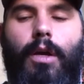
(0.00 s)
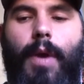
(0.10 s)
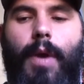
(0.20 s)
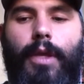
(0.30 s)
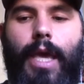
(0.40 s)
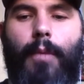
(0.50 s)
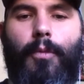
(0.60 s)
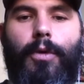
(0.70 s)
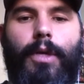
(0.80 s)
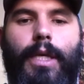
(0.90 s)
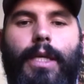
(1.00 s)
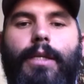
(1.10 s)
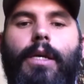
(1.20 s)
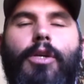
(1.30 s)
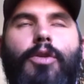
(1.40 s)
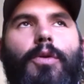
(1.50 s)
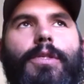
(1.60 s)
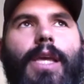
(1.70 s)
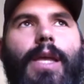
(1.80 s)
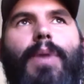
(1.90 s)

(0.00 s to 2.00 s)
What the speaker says: about the camera again, you could say